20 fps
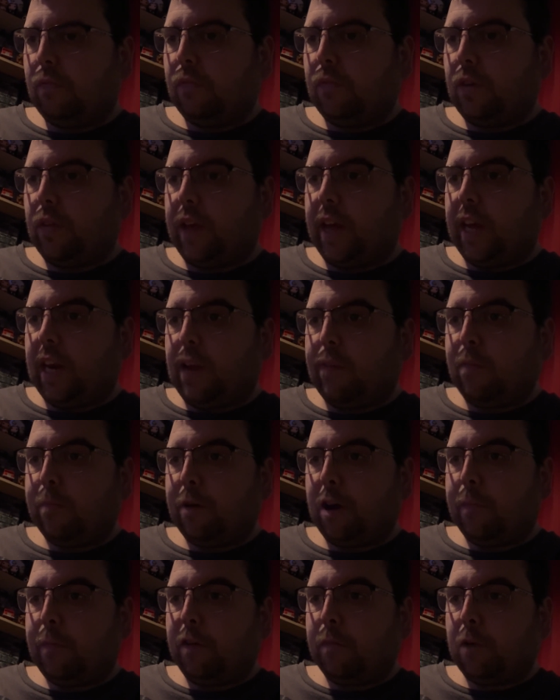For the 11
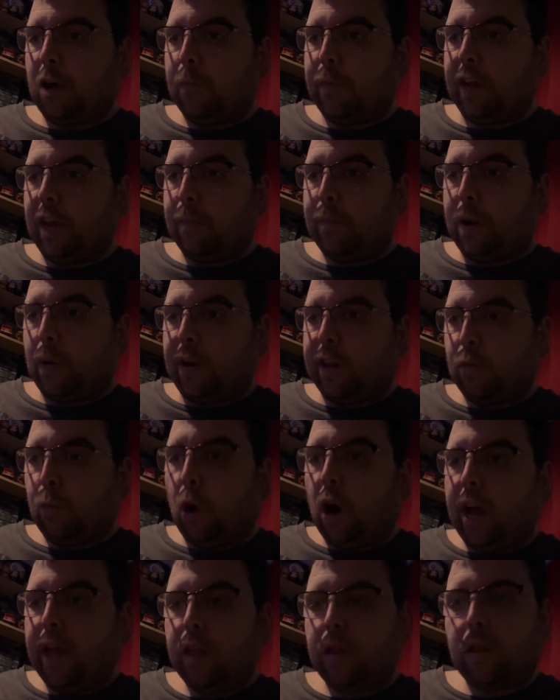Pipers Piping appearing
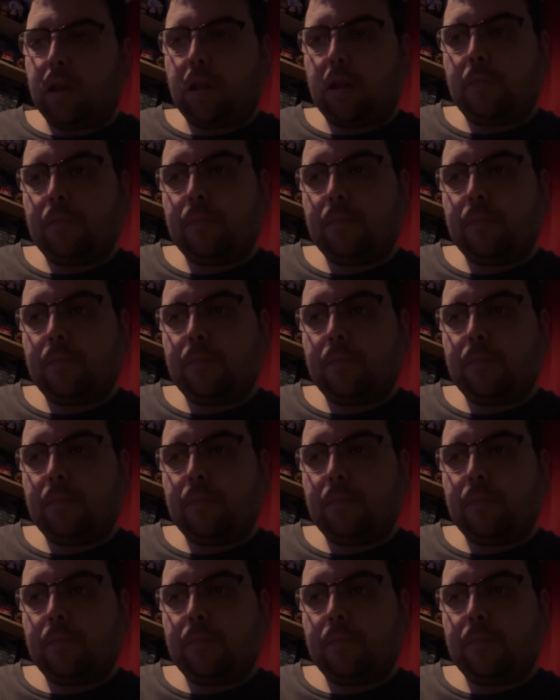twice.